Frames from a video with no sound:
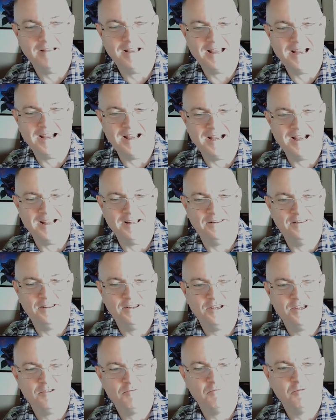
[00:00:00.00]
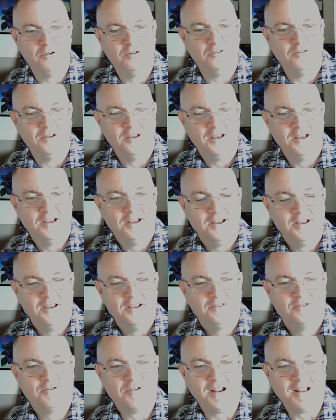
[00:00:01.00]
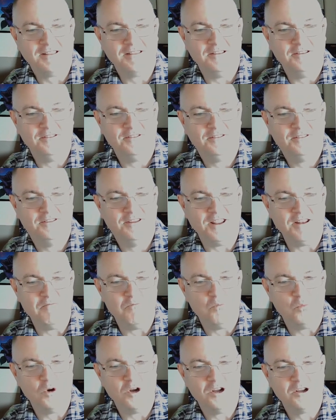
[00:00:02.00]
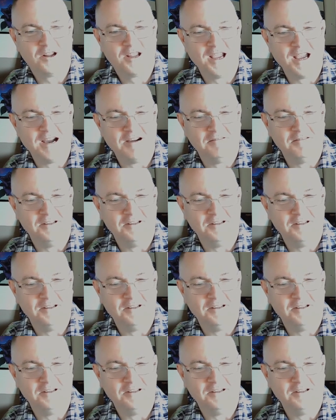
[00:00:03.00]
and this is one track that didn't work out,